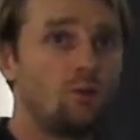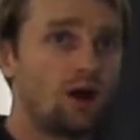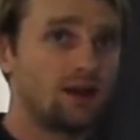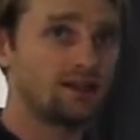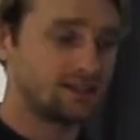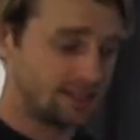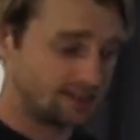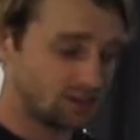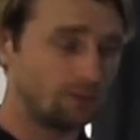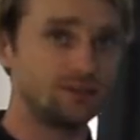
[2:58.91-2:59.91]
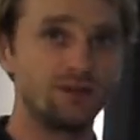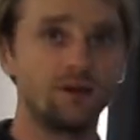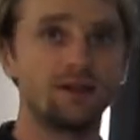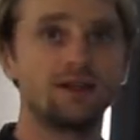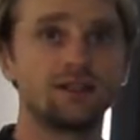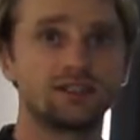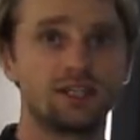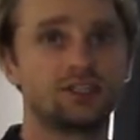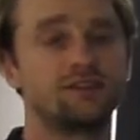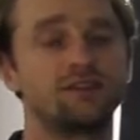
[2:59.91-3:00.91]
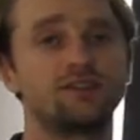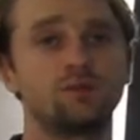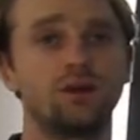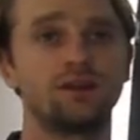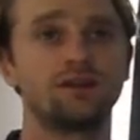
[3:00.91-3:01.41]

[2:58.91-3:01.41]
A wireless desktop dimmer, such as this